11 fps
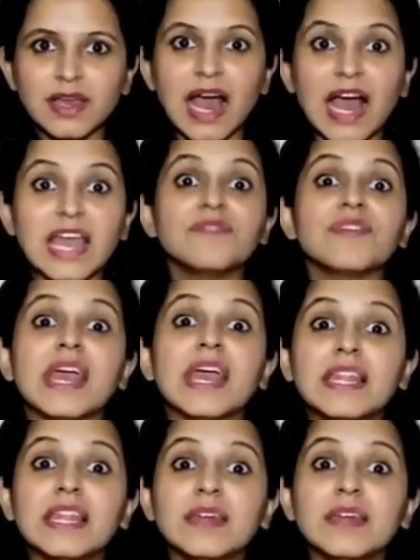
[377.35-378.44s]
I have
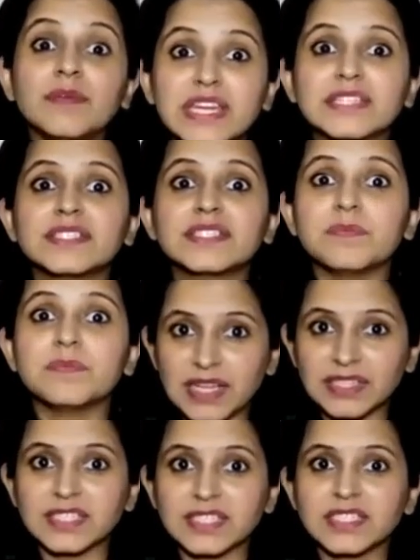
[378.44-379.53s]
eliminated
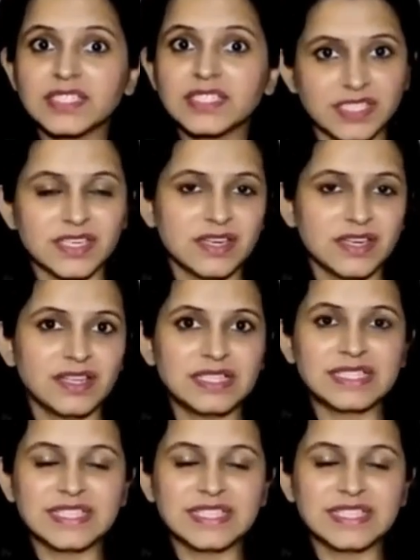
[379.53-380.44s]
partitive articles.